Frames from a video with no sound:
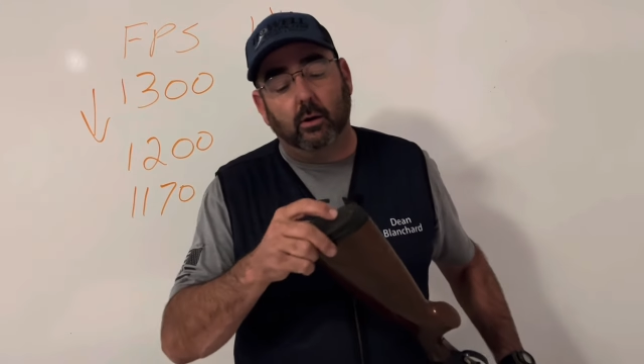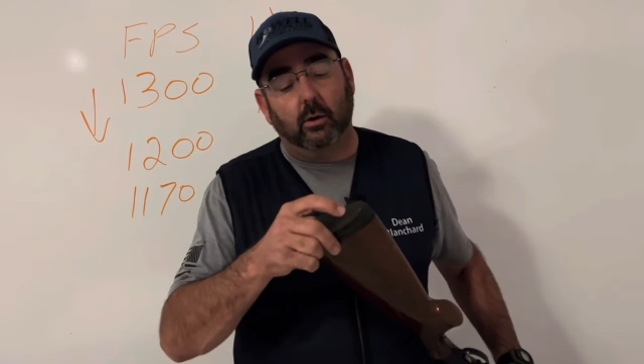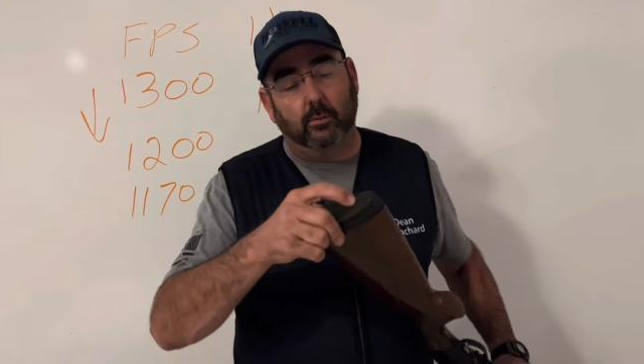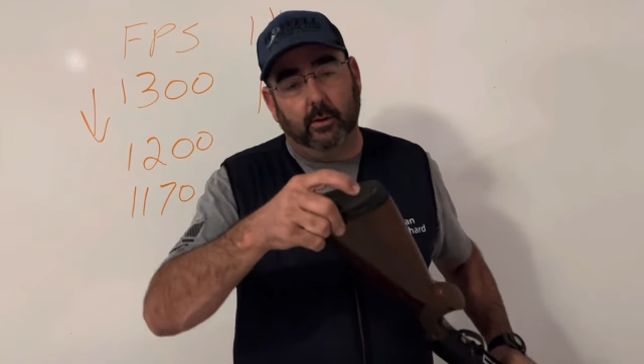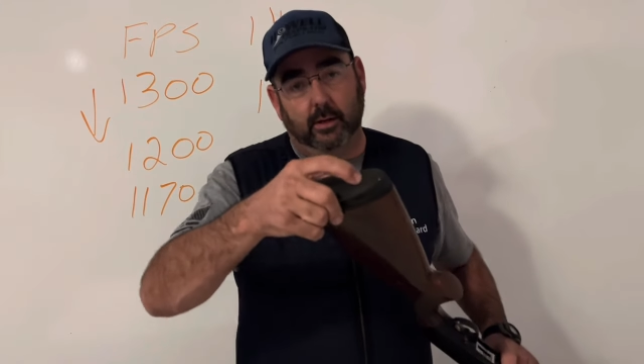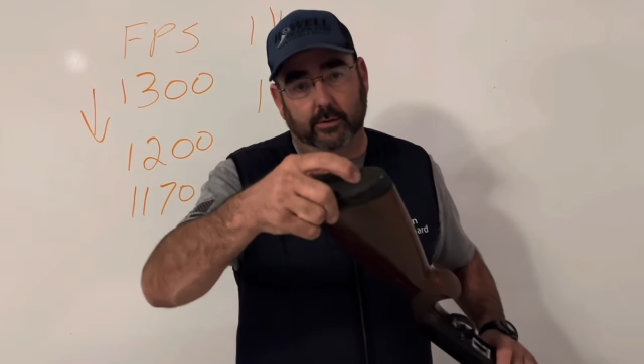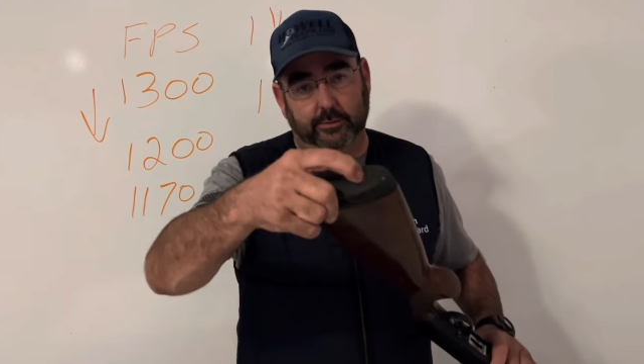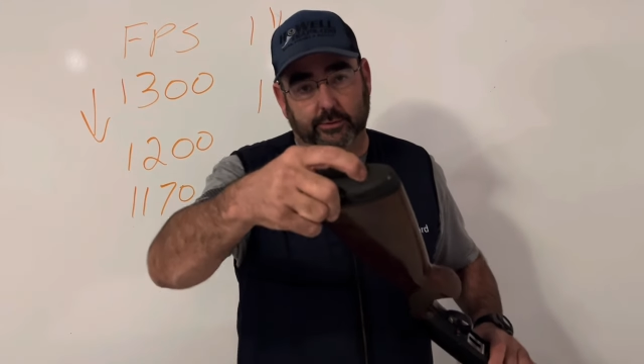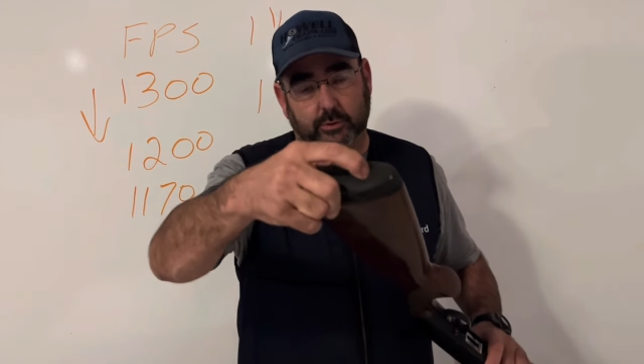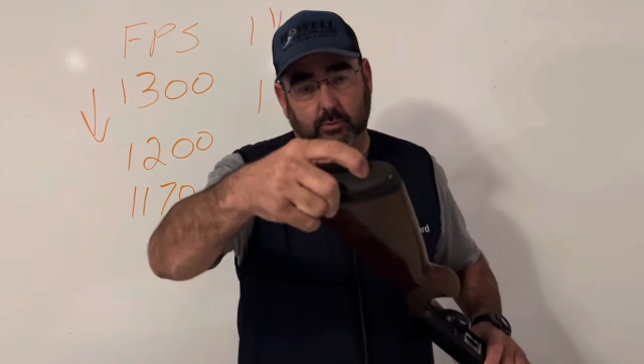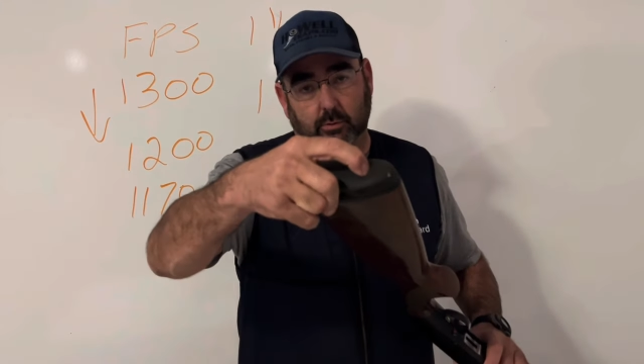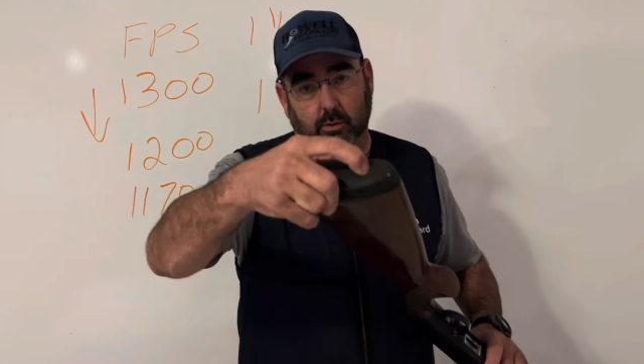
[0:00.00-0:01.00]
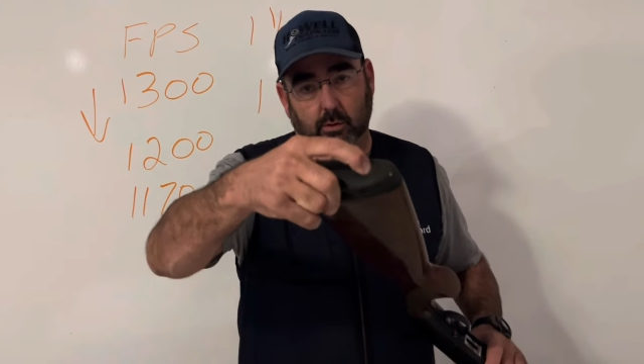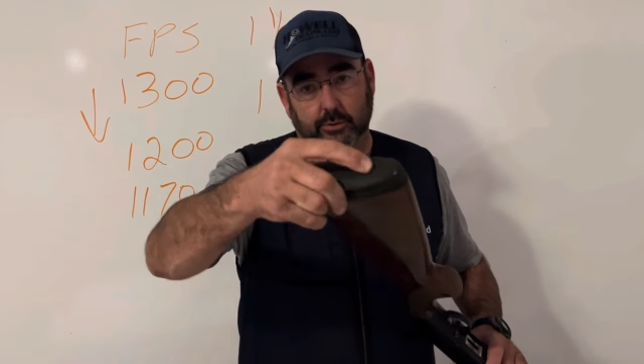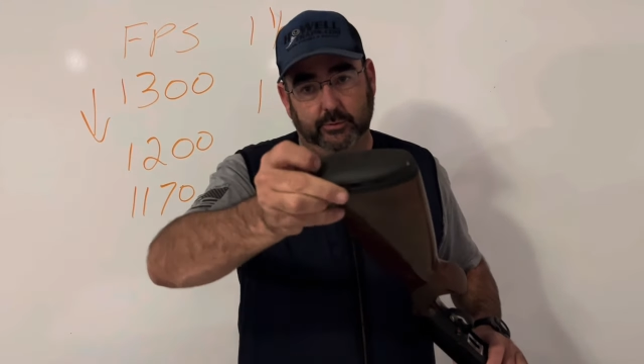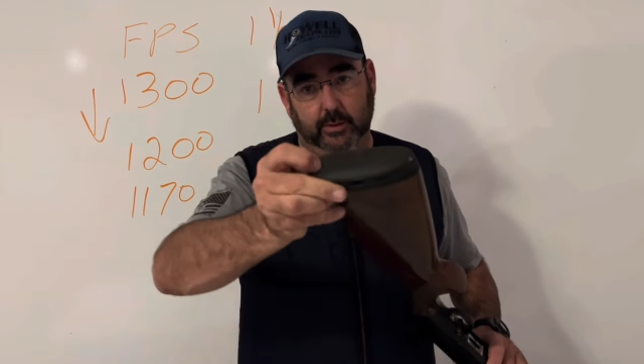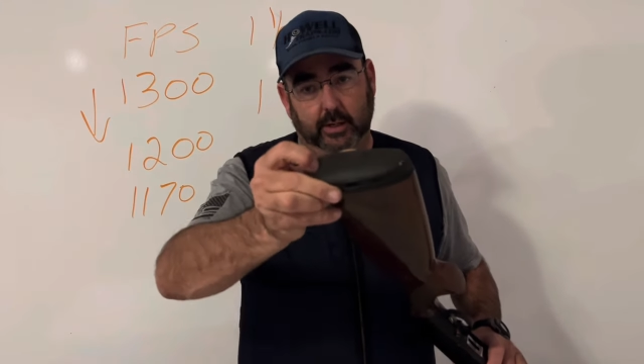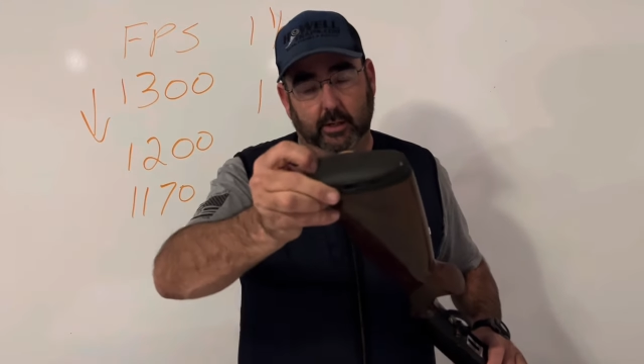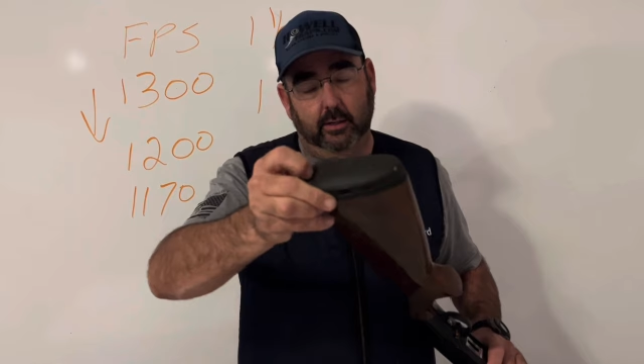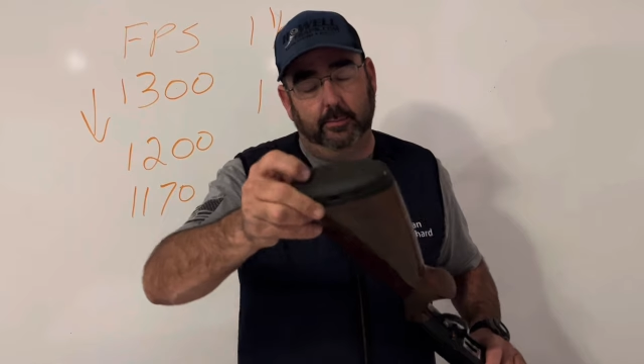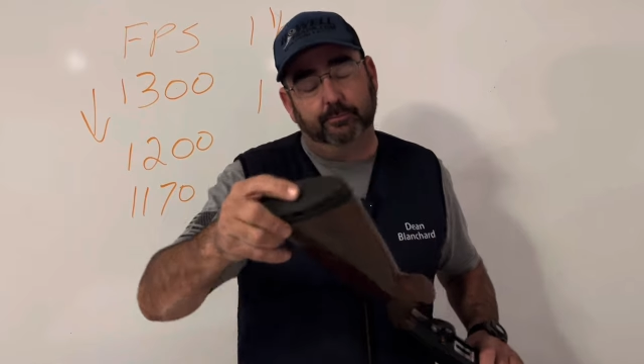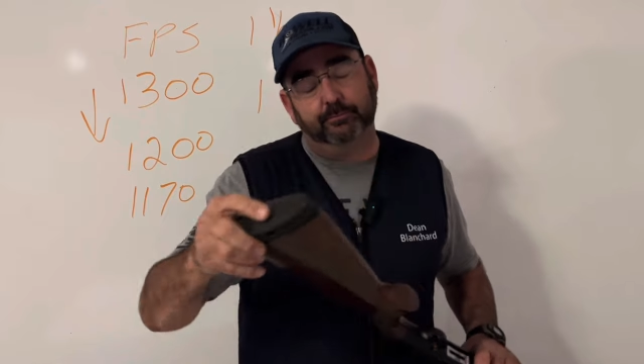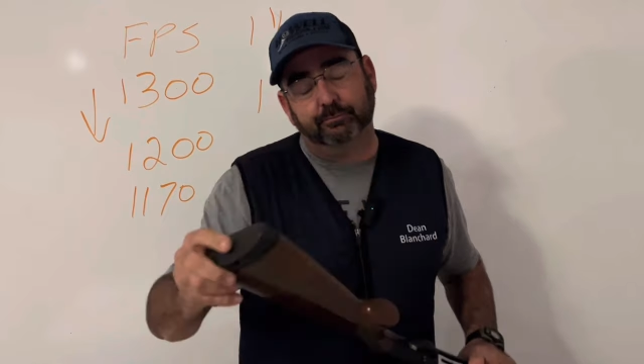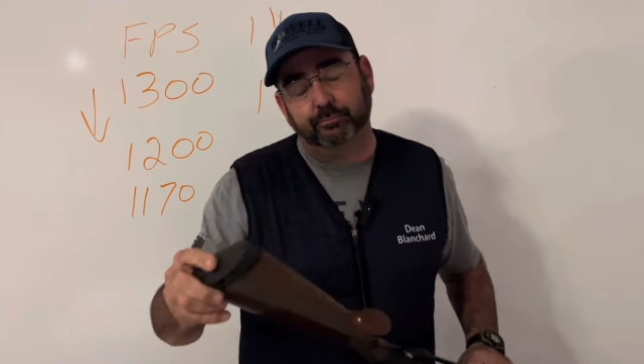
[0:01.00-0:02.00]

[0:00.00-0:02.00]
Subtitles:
the screw holes right here